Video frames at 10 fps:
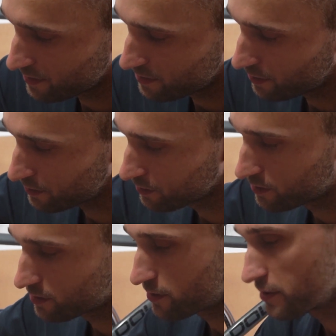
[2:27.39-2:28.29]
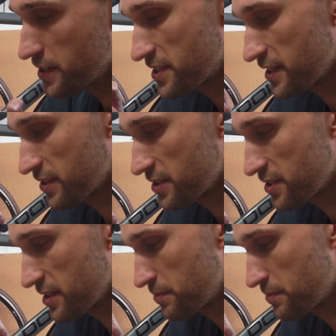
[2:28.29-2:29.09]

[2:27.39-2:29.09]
not greasing the seat